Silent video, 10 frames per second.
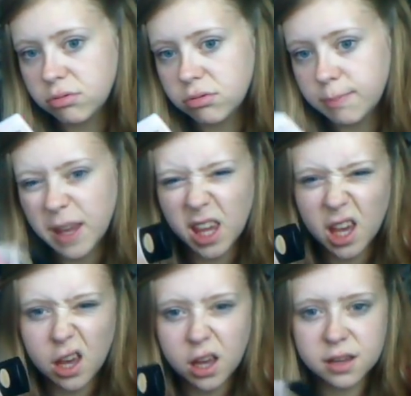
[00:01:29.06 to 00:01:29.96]
But
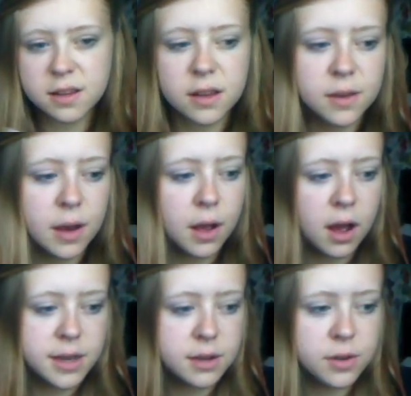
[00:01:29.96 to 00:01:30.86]
yeah, so
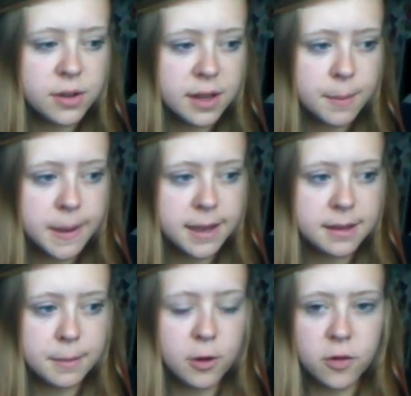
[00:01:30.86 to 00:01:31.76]
I do use it, but it is a
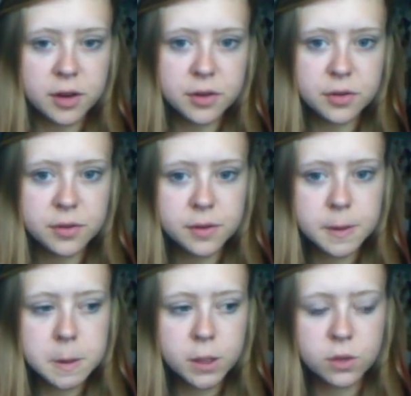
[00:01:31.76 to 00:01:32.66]
bit orange,
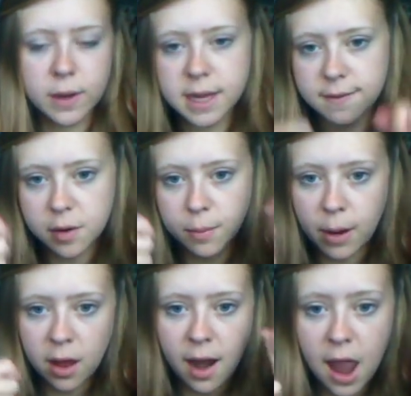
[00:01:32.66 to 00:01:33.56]
so I just have to
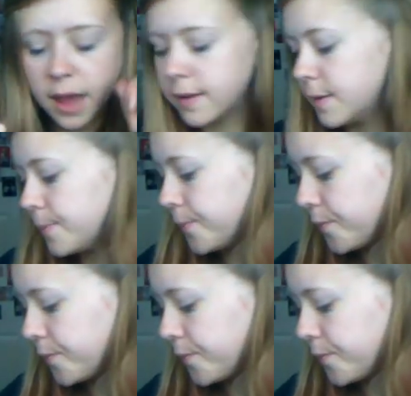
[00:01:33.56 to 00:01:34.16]
apply less.